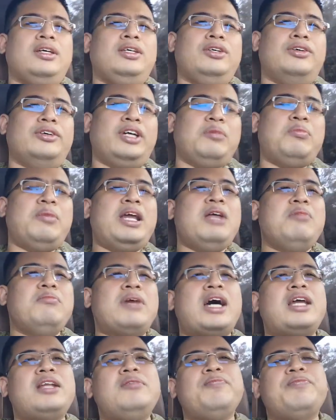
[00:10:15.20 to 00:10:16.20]
Yung iba
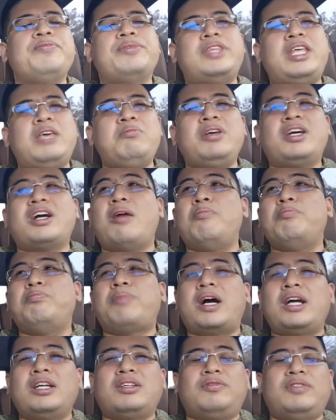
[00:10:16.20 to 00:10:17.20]
naman, they become
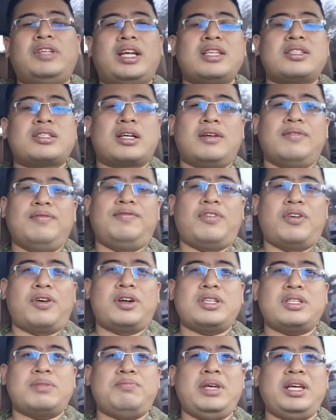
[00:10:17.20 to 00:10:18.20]
part of the reserve
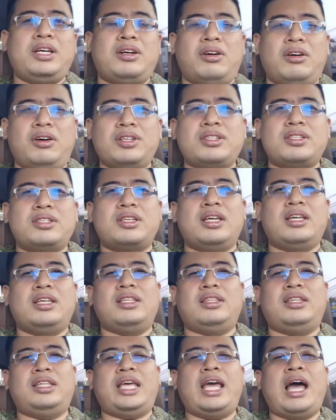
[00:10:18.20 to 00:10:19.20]
force because
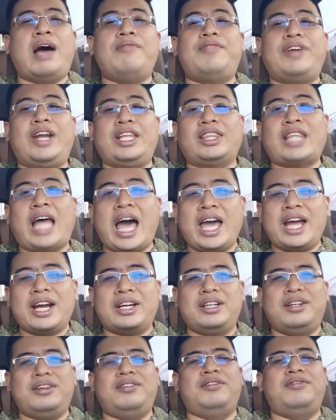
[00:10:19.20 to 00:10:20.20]
they have
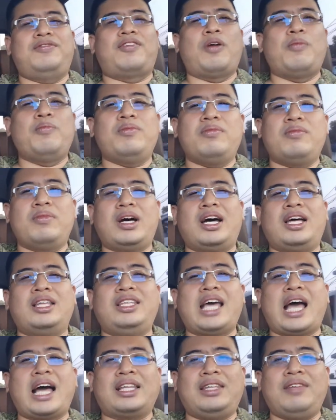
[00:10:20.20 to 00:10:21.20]
retired from
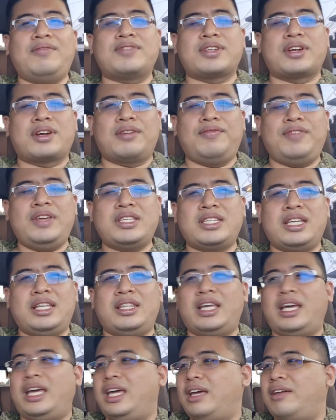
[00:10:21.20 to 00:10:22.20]
the active service
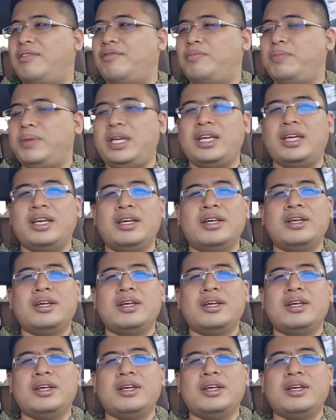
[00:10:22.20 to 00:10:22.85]
in the AFP.